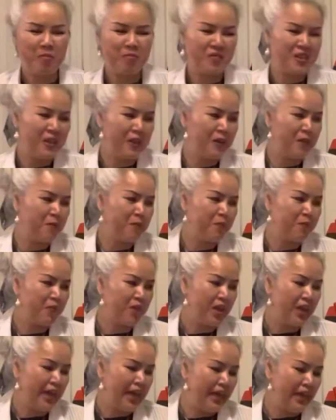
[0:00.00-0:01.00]
So
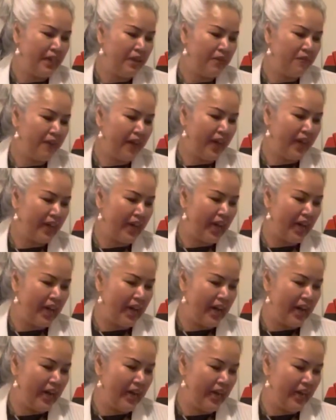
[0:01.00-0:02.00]
anyway,
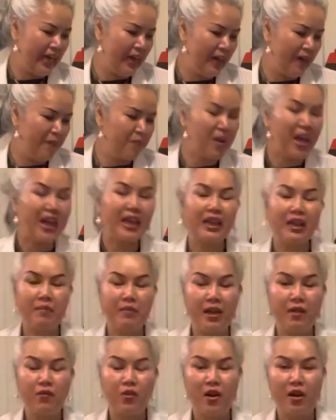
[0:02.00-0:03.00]
guy, I give
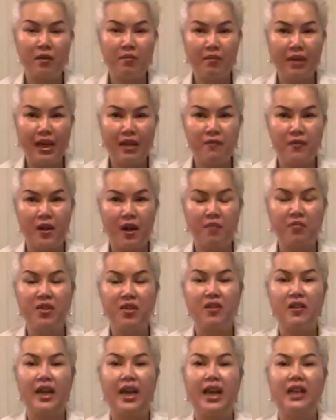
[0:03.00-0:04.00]
her 1 month from
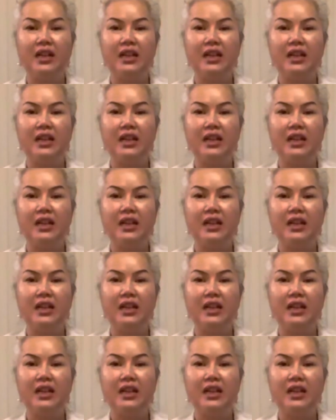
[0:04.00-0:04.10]
today.